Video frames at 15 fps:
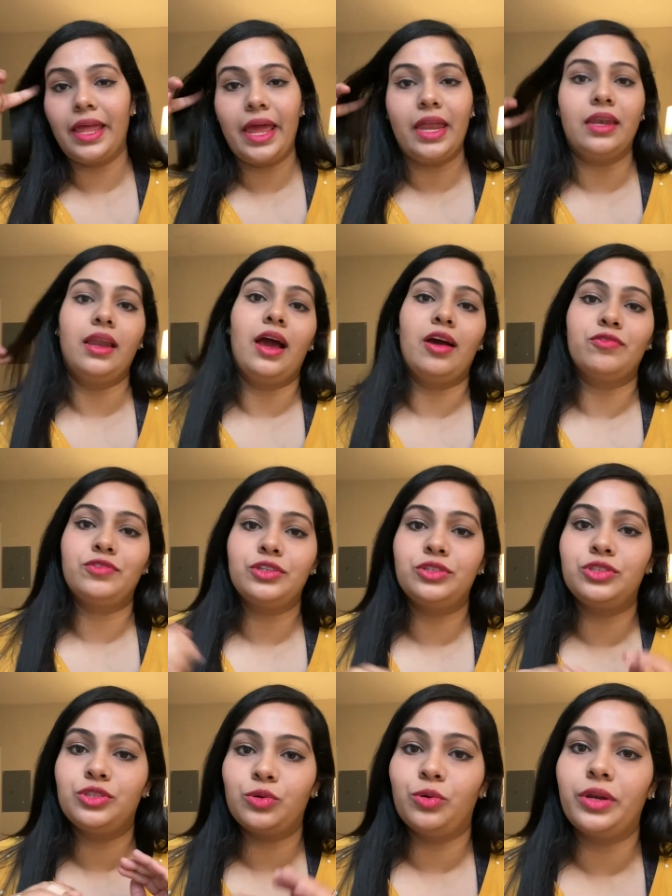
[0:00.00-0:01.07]
then after
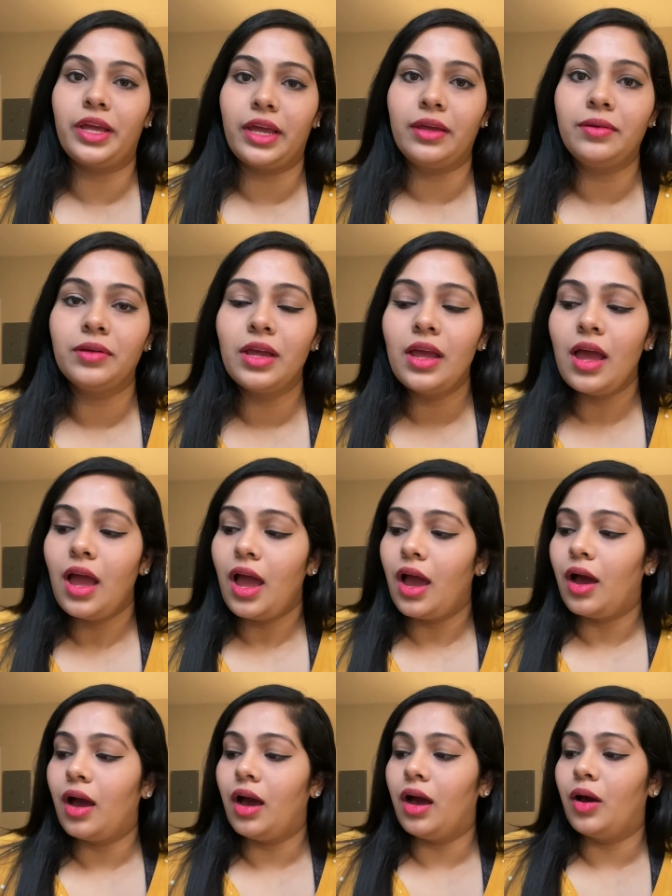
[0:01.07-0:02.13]
toning,
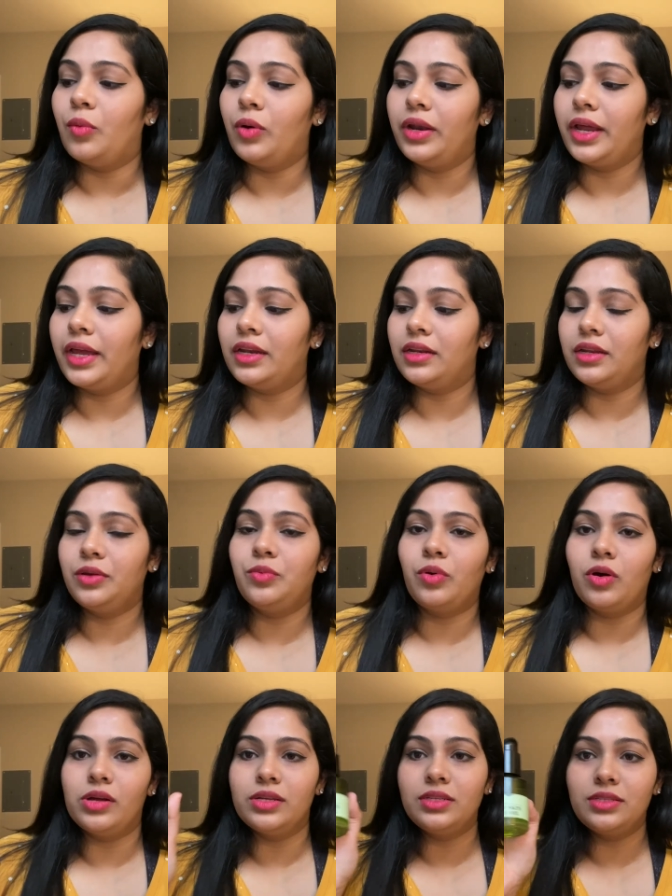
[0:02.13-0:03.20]
what I did
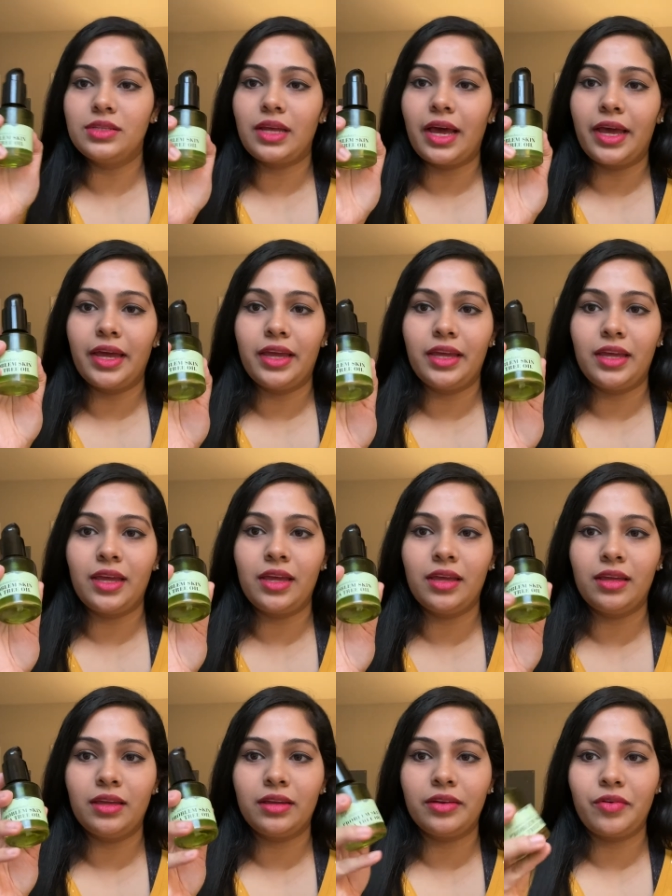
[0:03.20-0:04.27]
was I
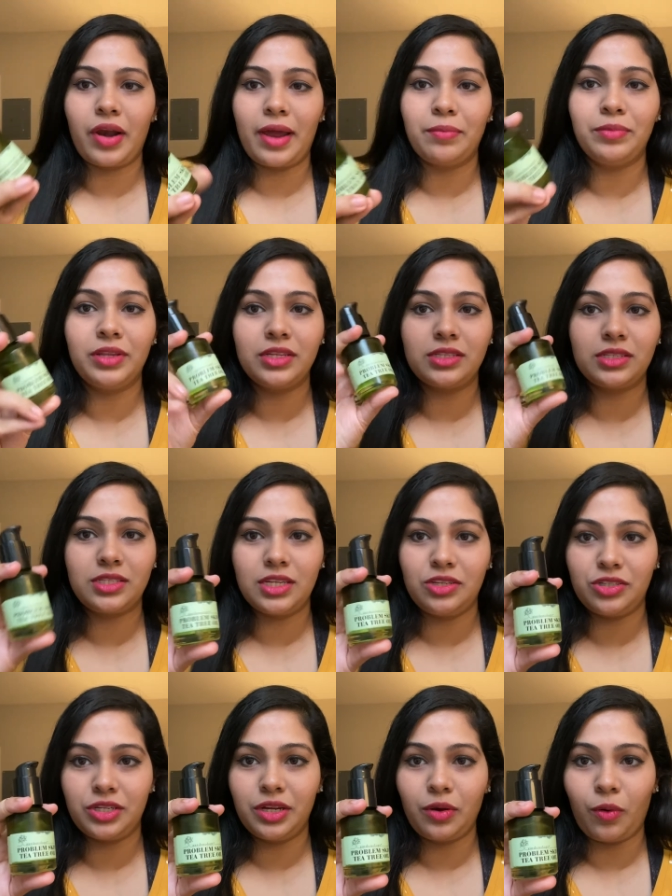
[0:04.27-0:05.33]
grabbed this tea
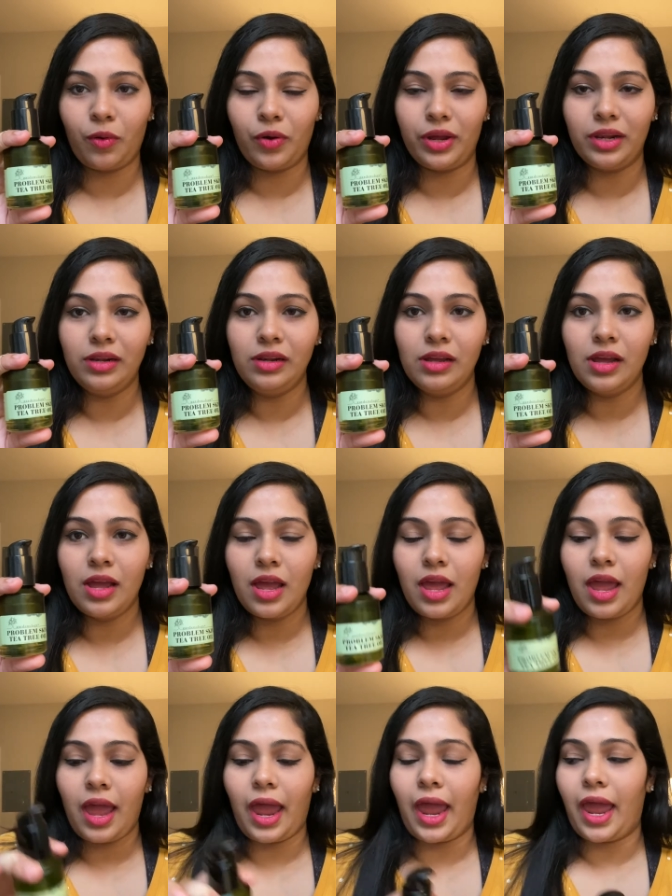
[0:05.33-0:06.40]
tree oil
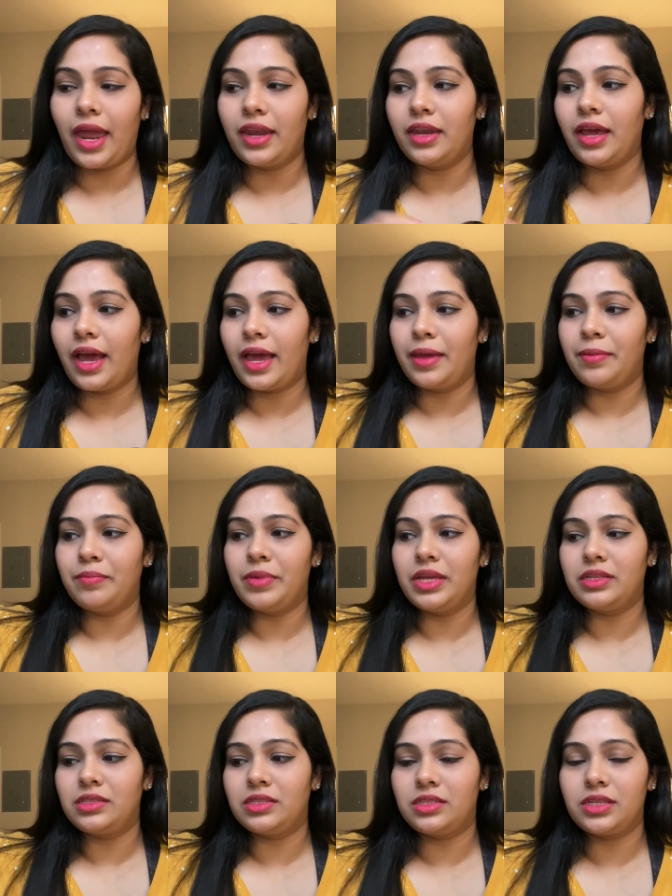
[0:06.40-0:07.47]
and I
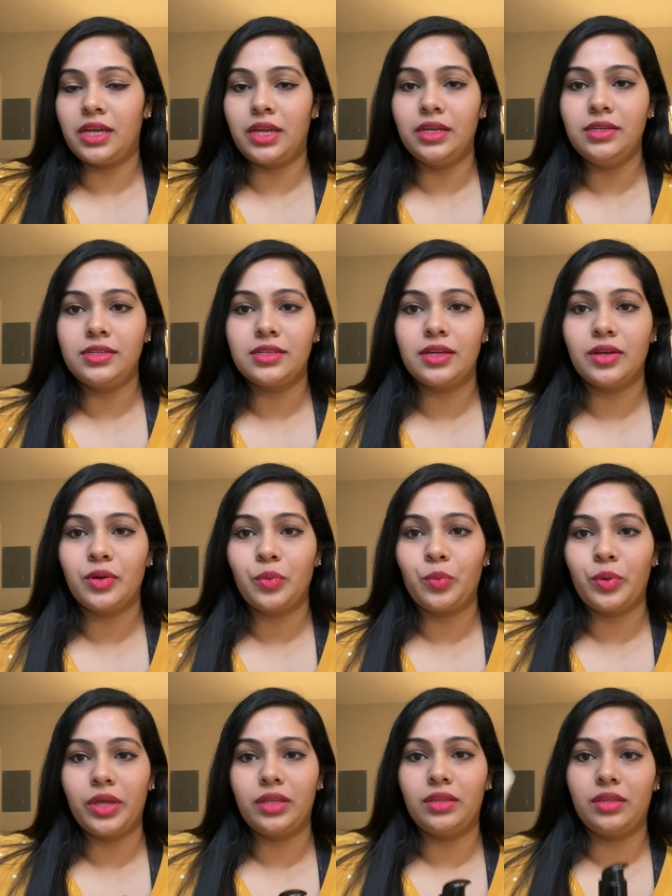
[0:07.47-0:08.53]
mixed it
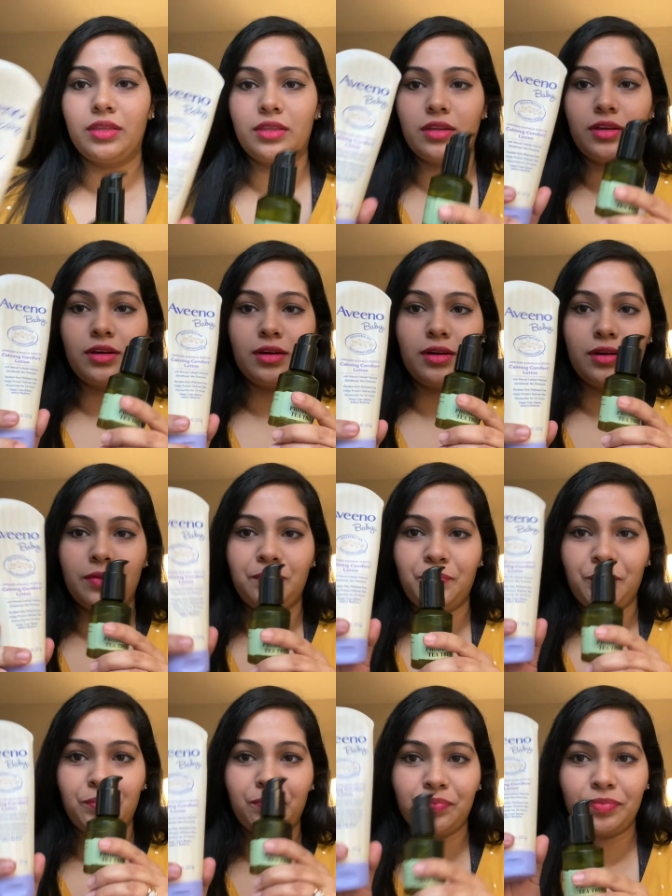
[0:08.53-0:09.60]
with
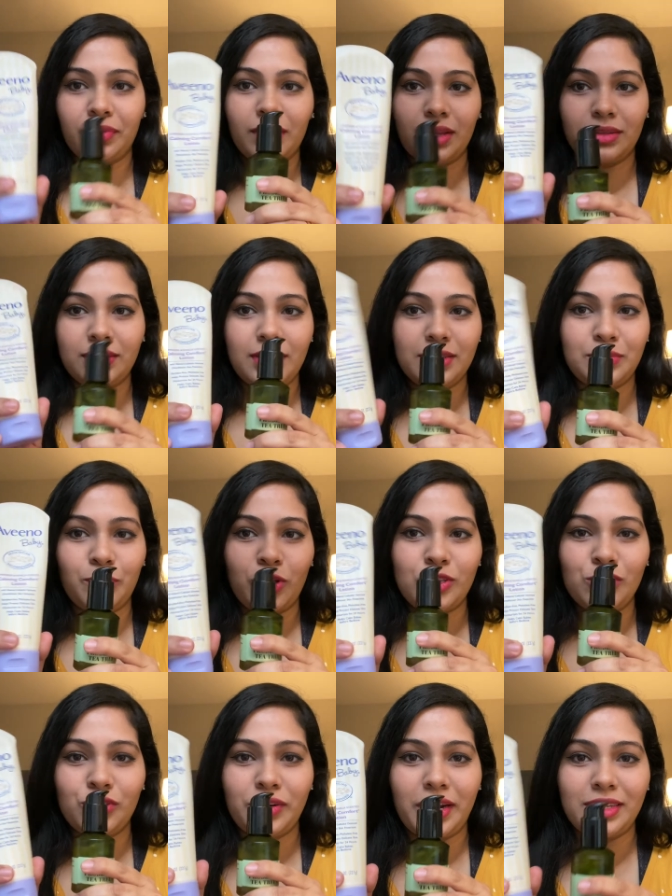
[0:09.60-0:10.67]
this
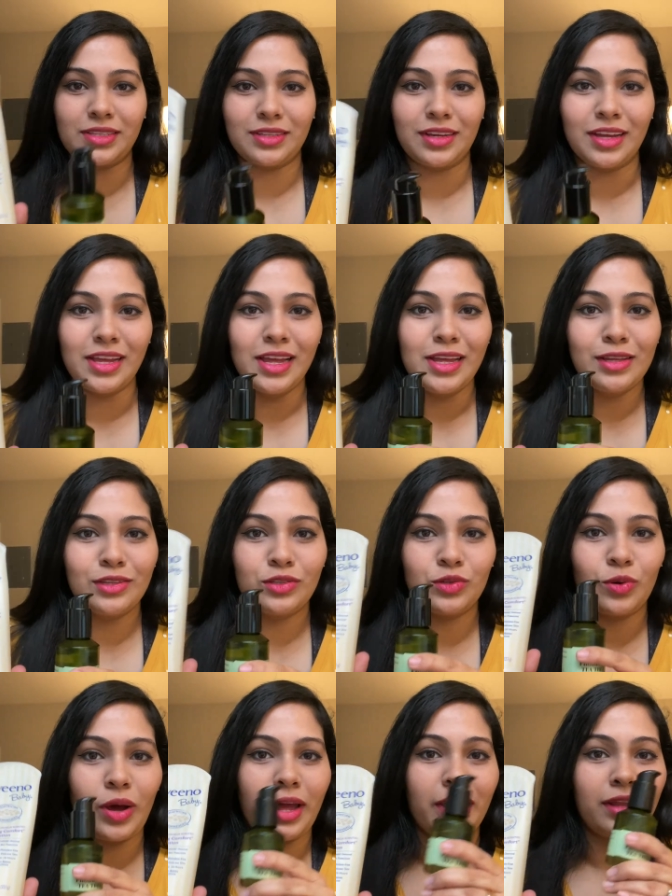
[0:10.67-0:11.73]
moisturizer.
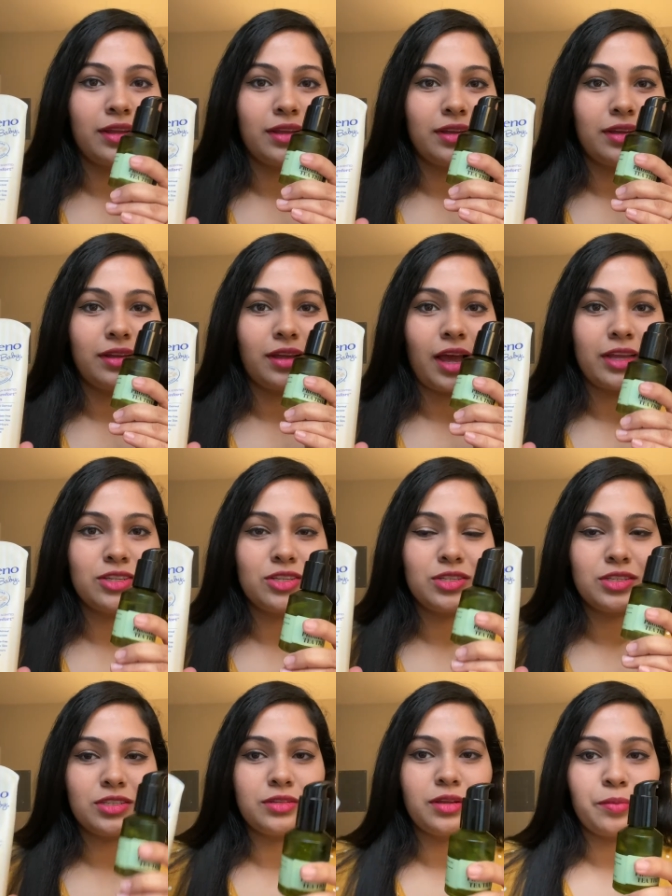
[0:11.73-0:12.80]
So I
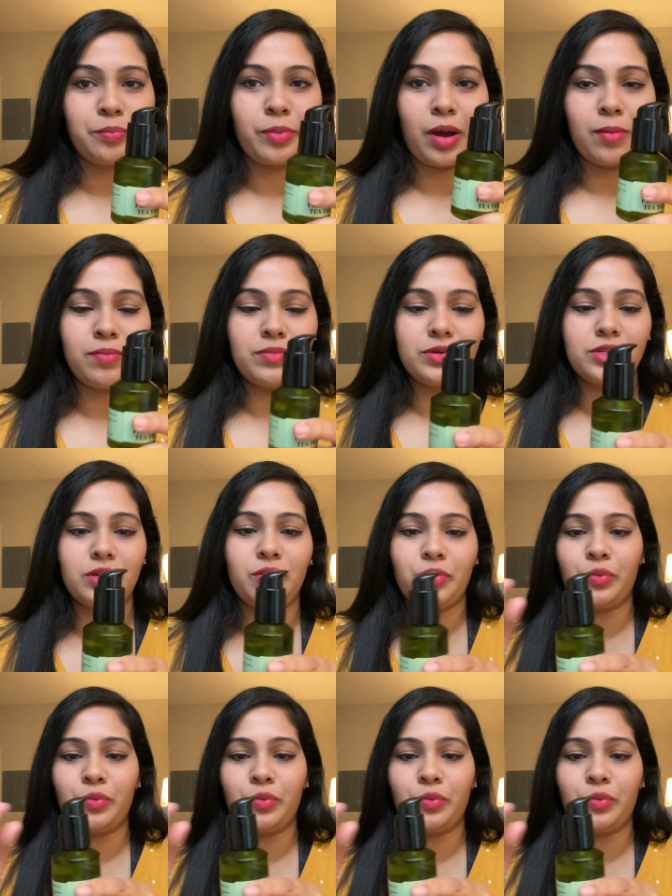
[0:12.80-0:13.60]
just pumped